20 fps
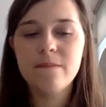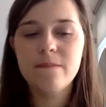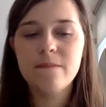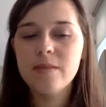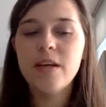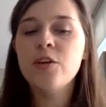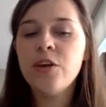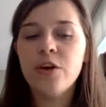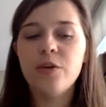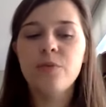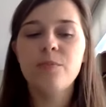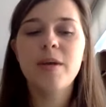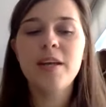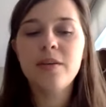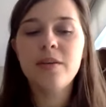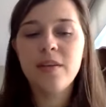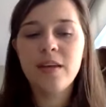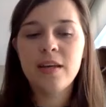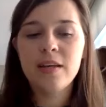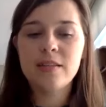you know,
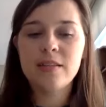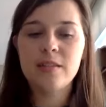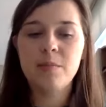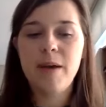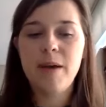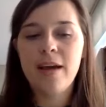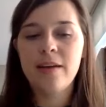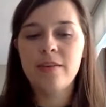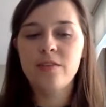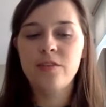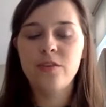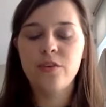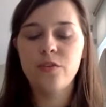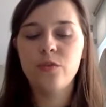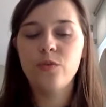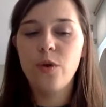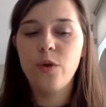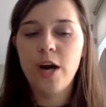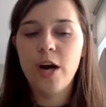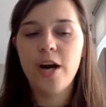many things depend
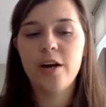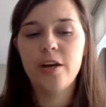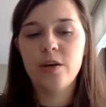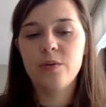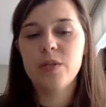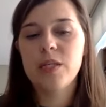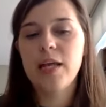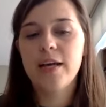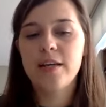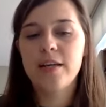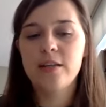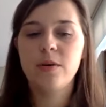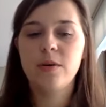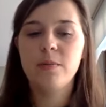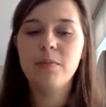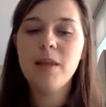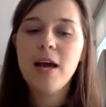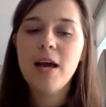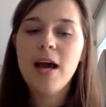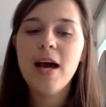on where you would like to
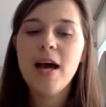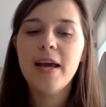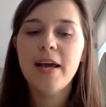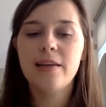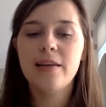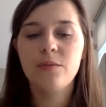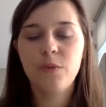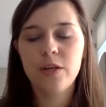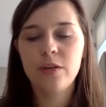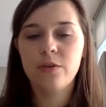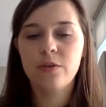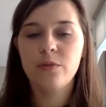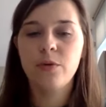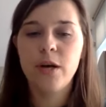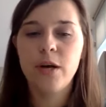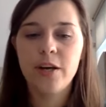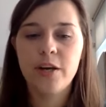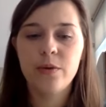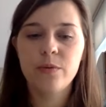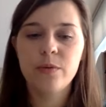apply and
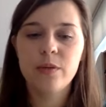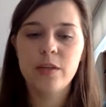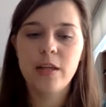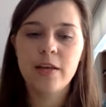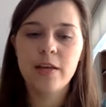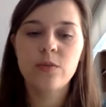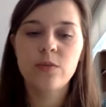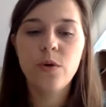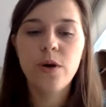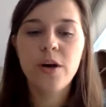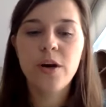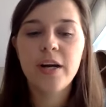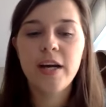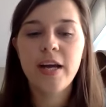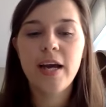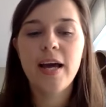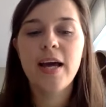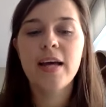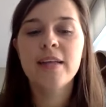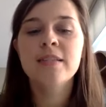where you would like to work
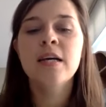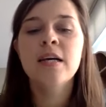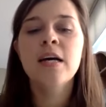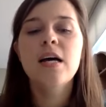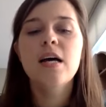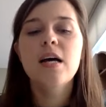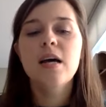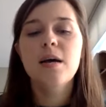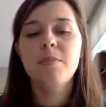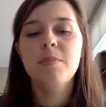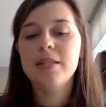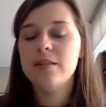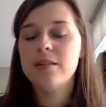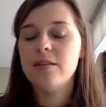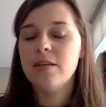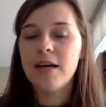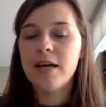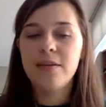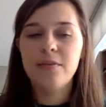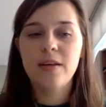at. But
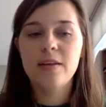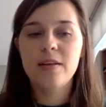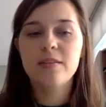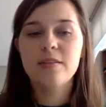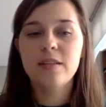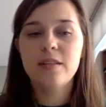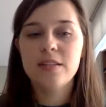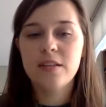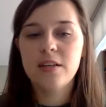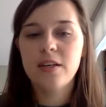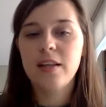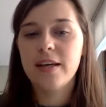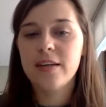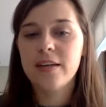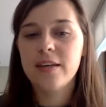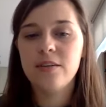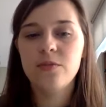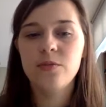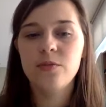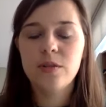I think these are
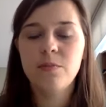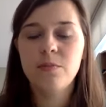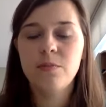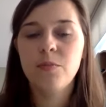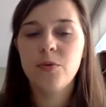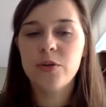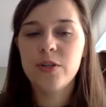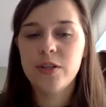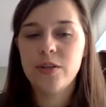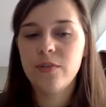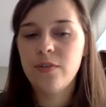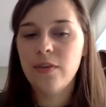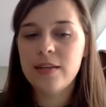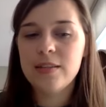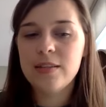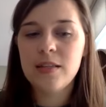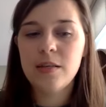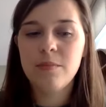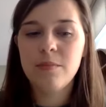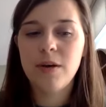like those important
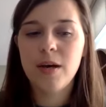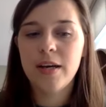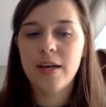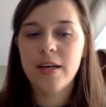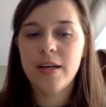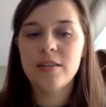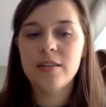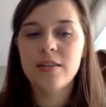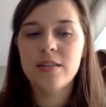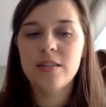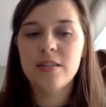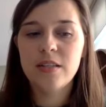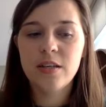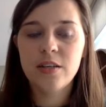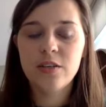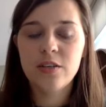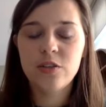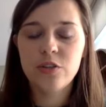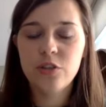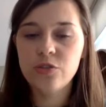things in mind
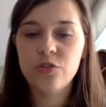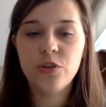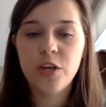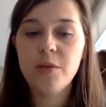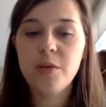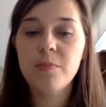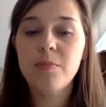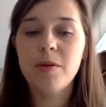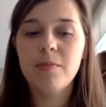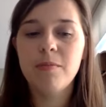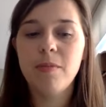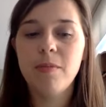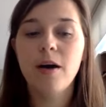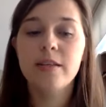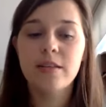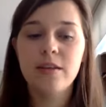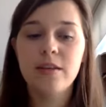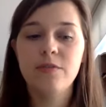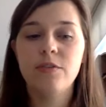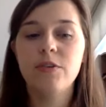to keep in
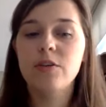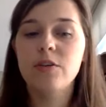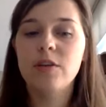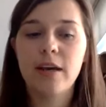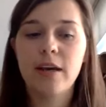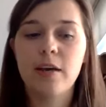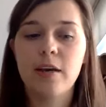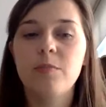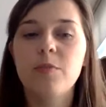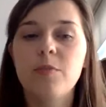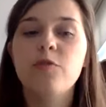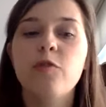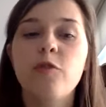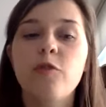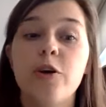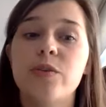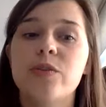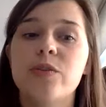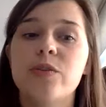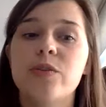mind, even like before you